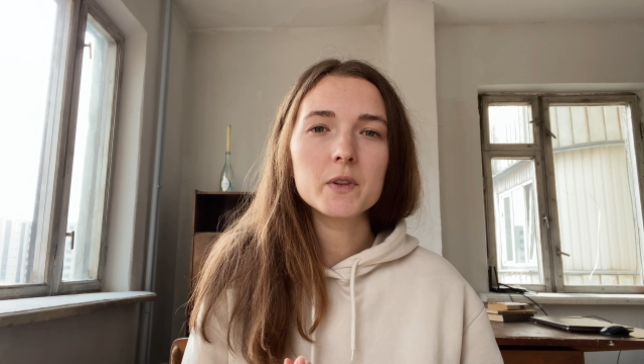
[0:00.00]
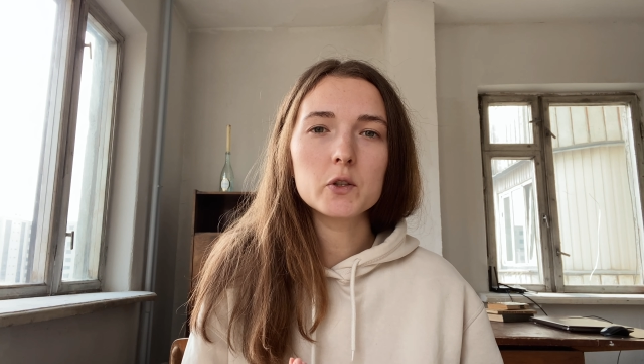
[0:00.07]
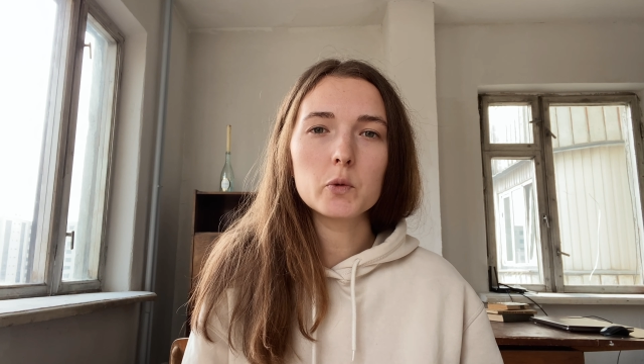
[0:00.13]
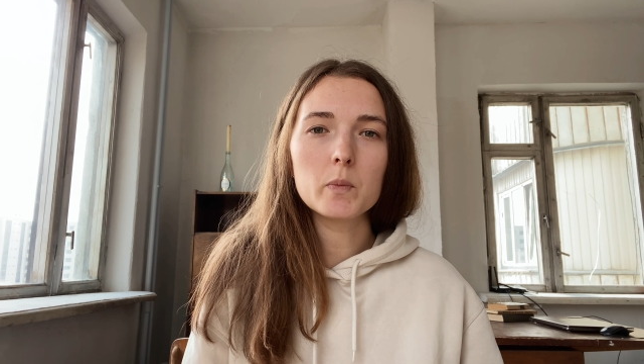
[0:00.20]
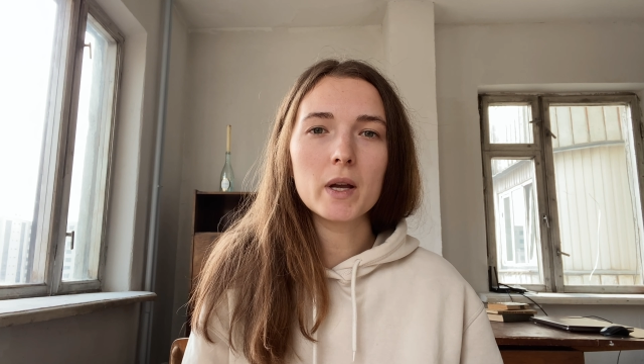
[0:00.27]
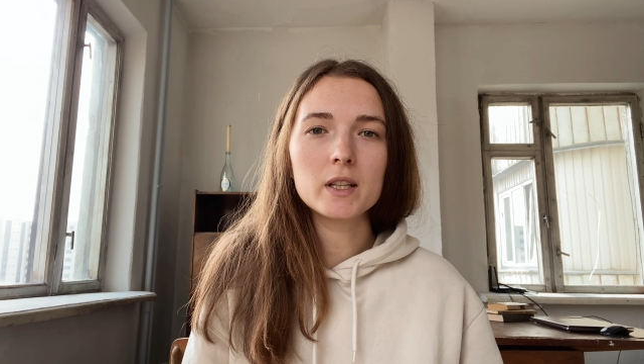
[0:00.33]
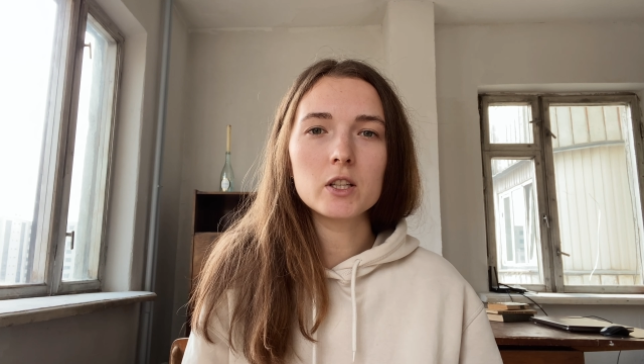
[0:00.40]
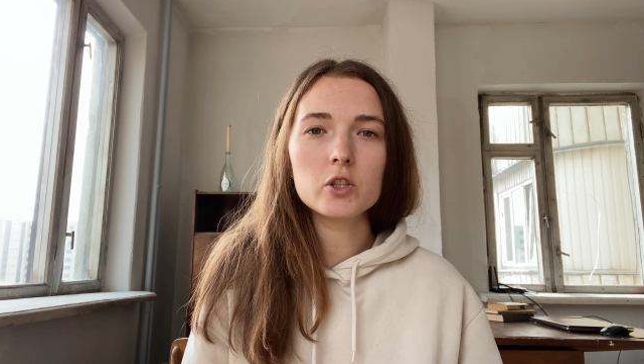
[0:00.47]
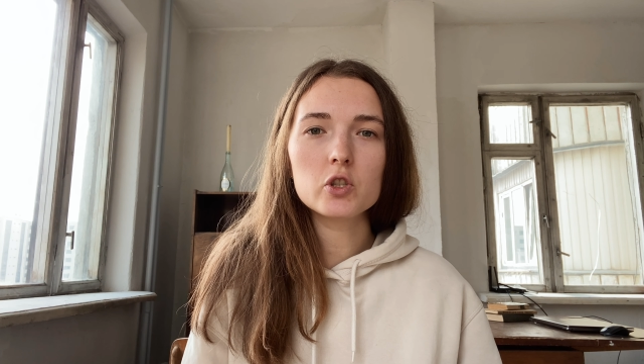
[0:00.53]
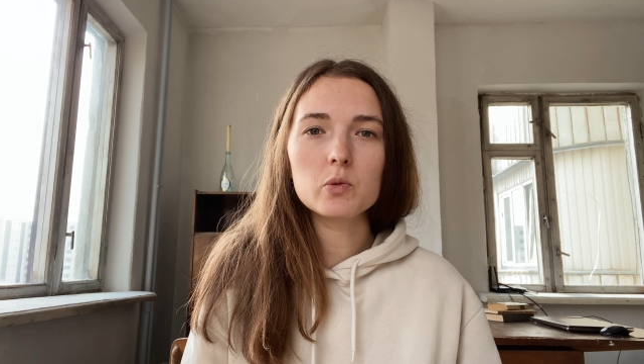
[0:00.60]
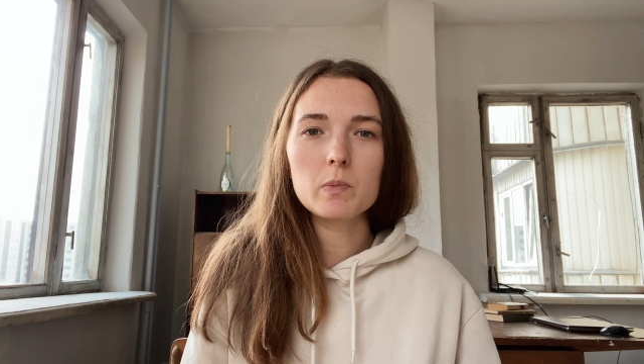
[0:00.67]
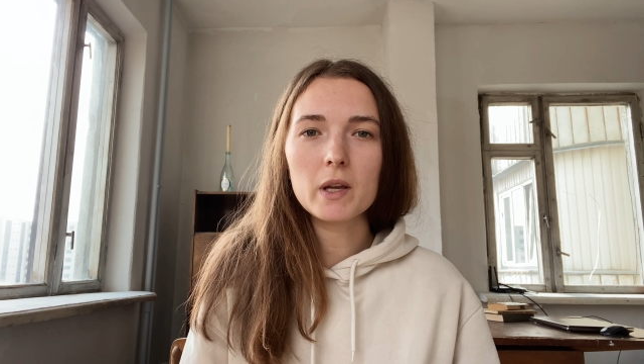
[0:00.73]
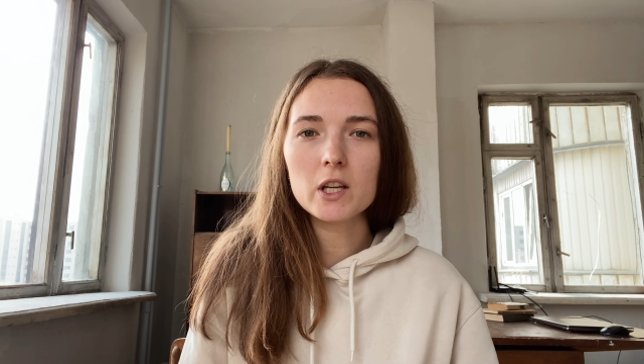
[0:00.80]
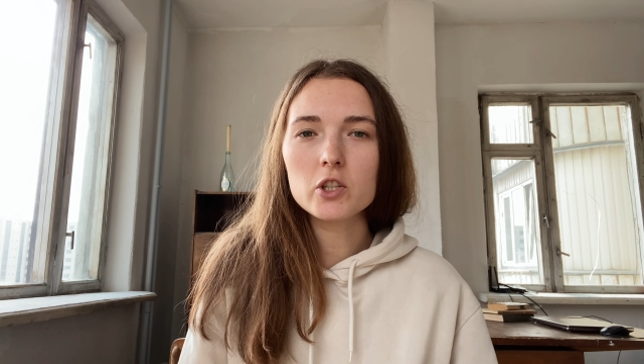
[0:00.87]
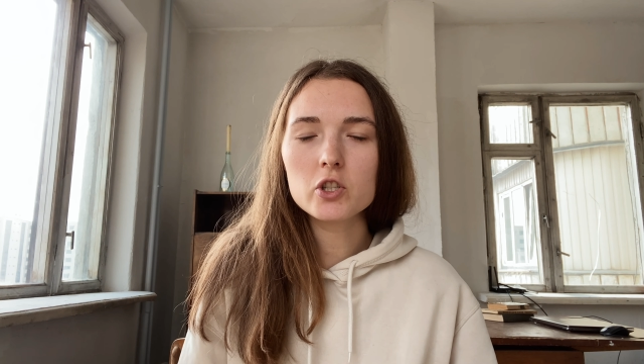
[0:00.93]
to
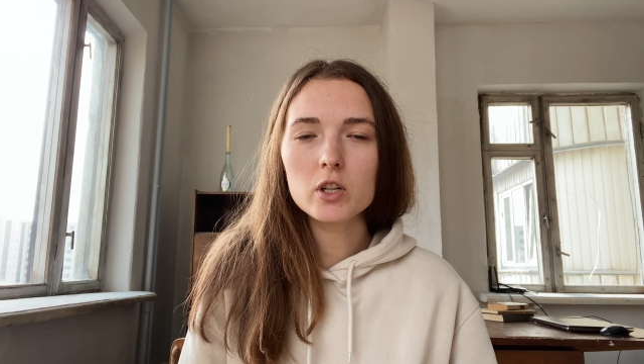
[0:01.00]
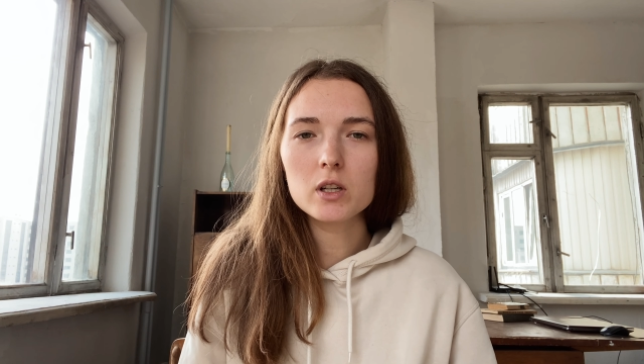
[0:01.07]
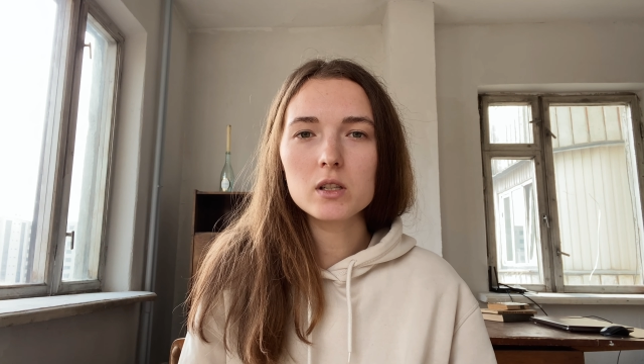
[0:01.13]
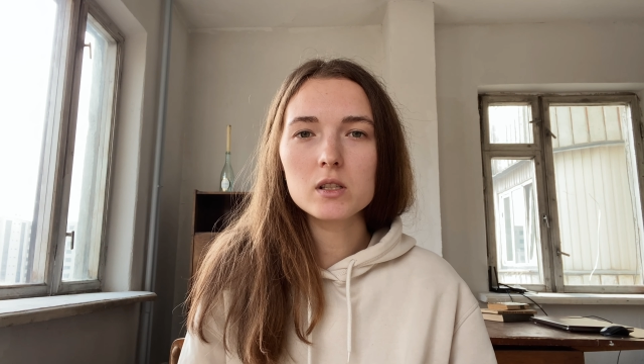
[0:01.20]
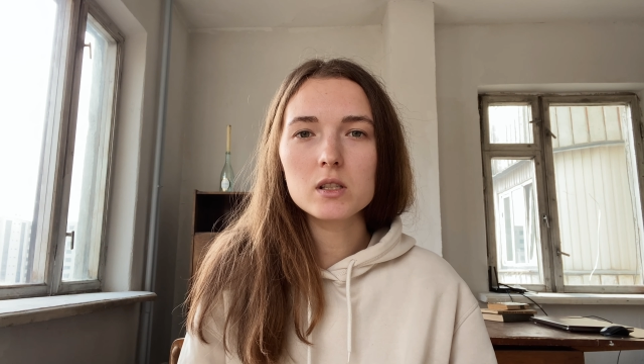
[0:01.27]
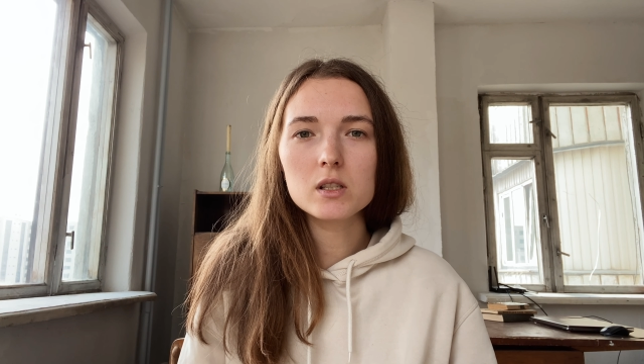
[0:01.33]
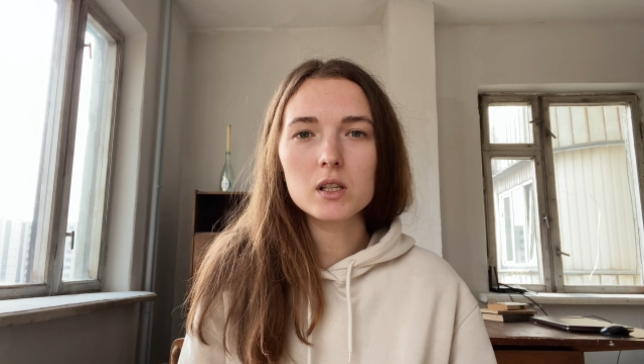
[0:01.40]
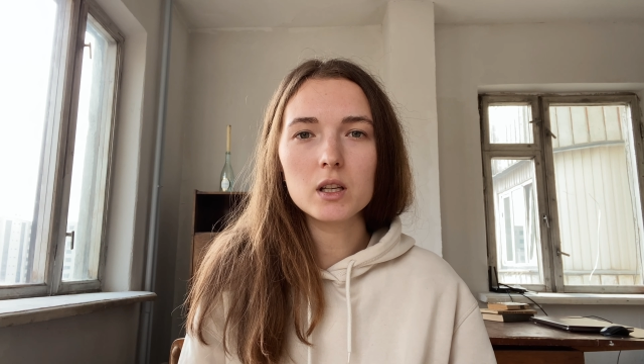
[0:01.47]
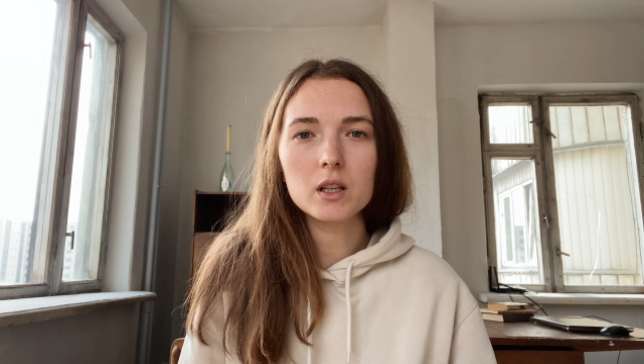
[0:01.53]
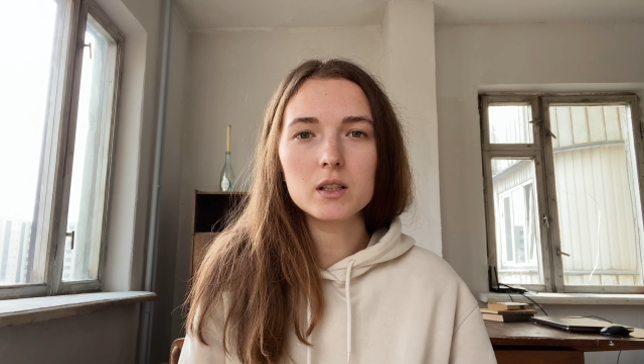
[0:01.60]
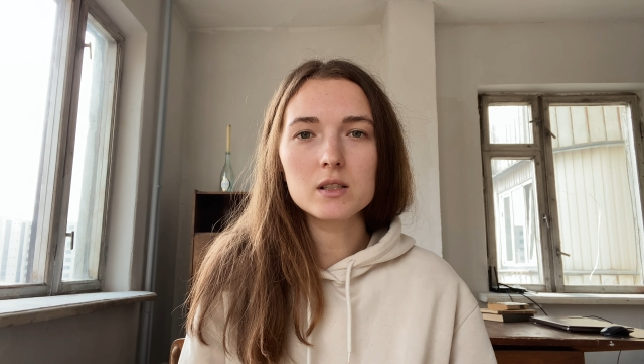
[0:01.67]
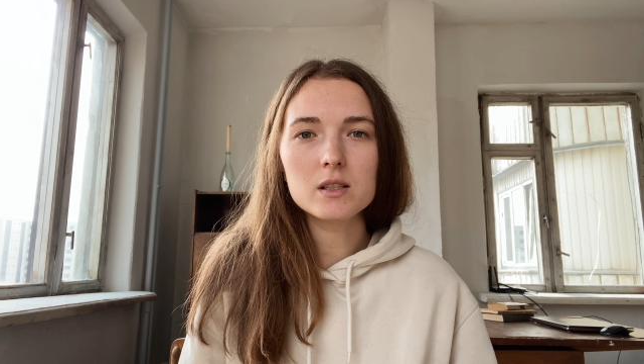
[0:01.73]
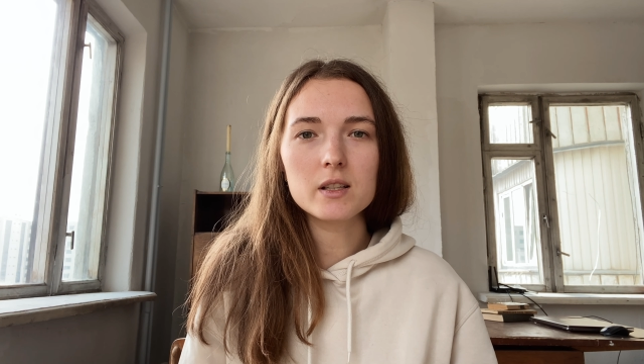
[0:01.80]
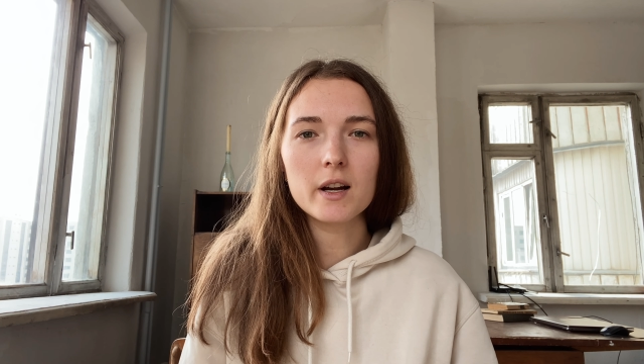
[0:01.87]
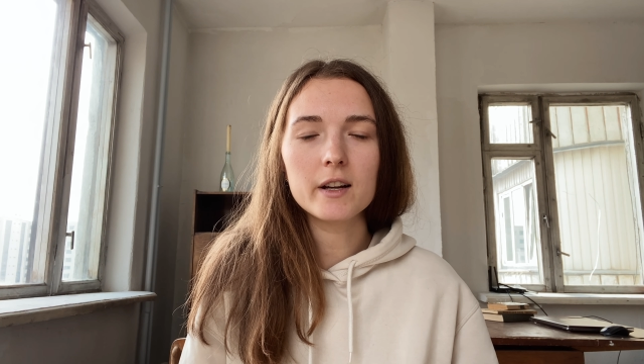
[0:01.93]
manage patients
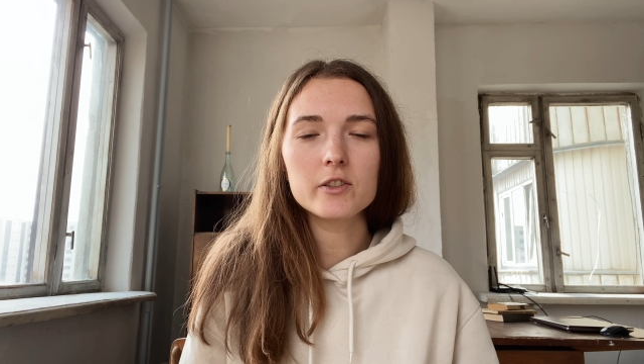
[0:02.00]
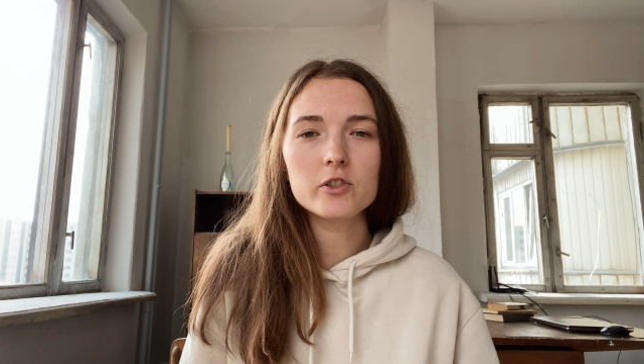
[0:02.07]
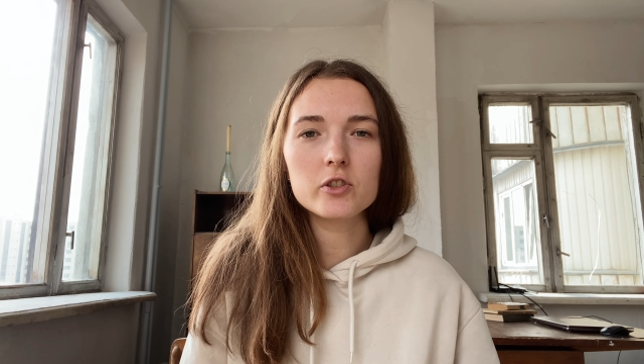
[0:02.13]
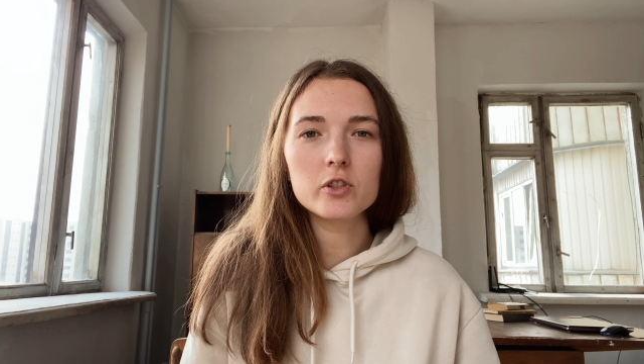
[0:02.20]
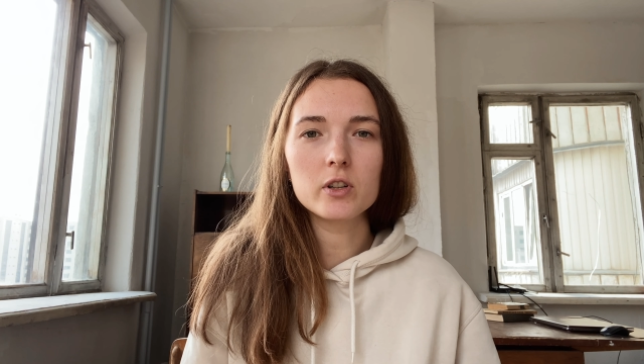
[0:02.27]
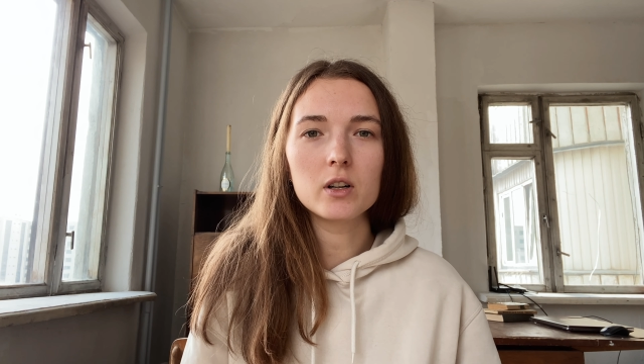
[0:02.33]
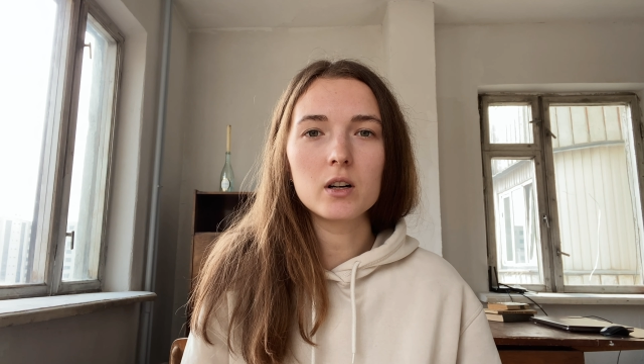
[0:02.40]
in such